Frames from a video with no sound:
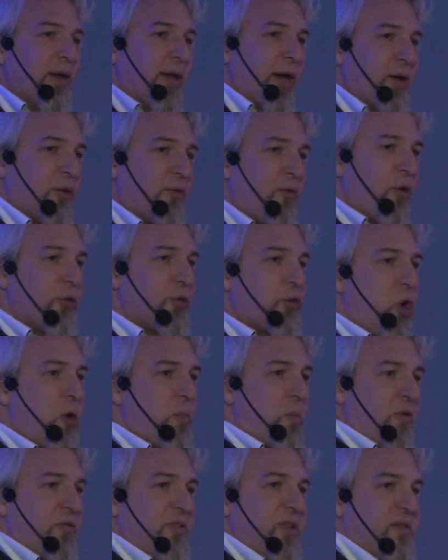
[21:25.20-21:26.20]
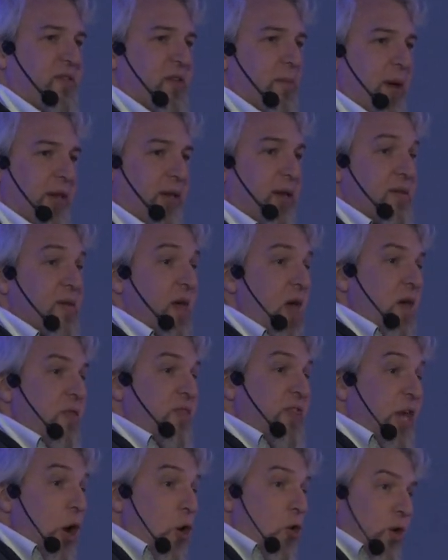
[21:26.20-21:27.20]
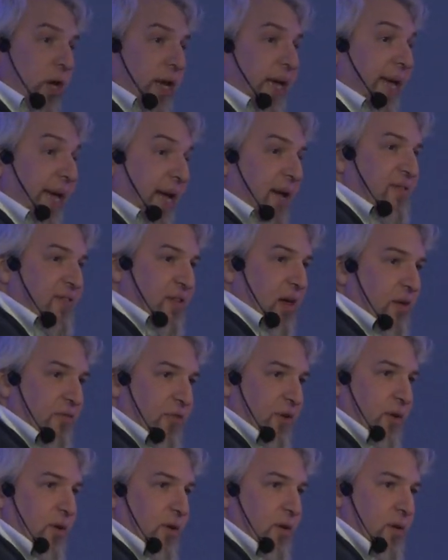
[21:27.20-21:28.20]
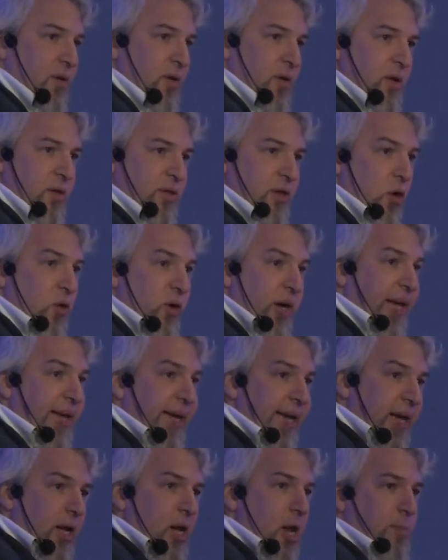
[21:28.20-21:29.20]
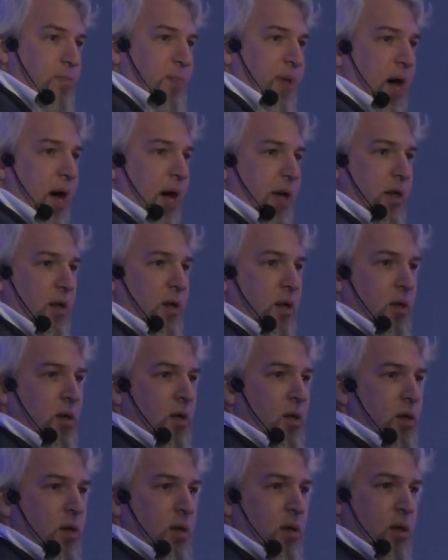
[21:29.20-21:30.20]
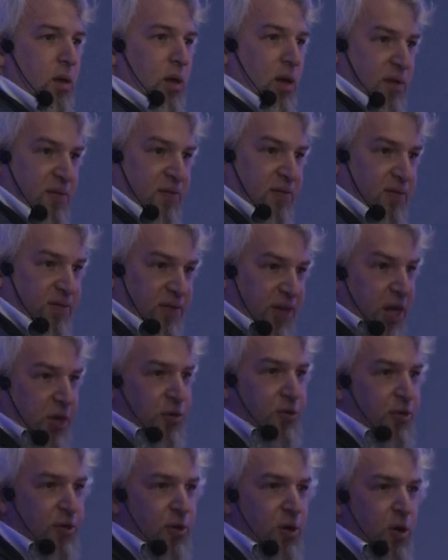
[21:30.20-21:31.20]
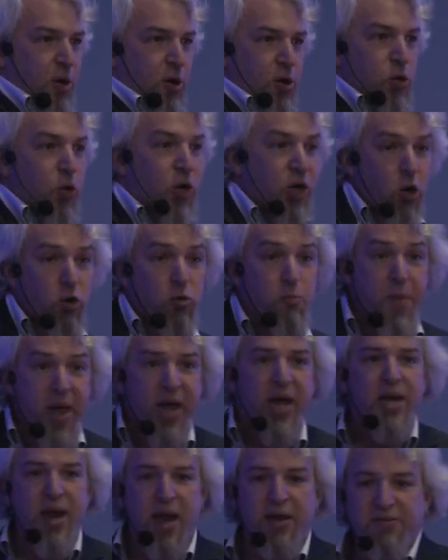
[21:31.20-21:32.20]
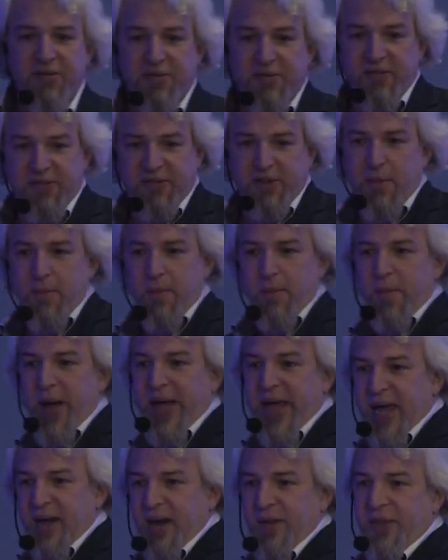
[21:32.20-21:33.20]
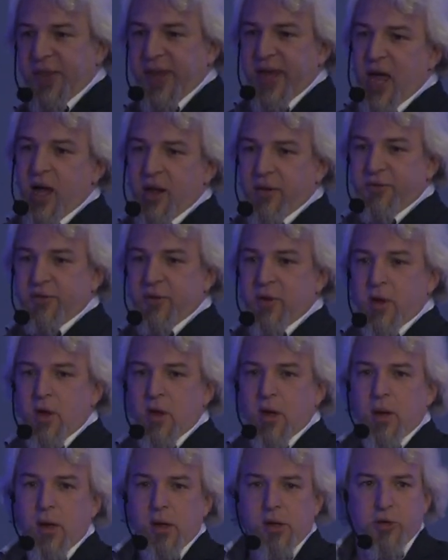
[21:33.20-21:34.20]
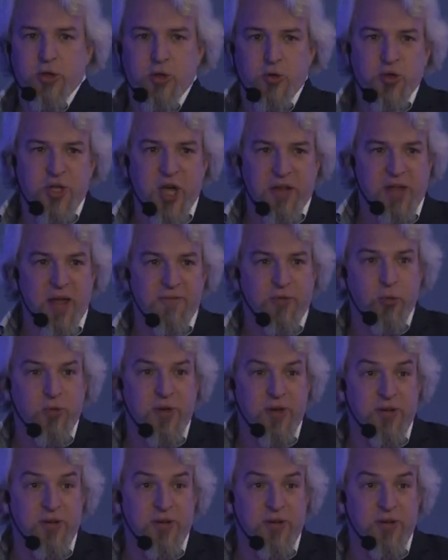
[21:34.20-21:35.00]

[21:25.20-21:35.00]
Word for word: uh, uh, kind of on top of these semantics, the only real server, the only real API is Git. You cannot mechanize the system by anything else. You just have to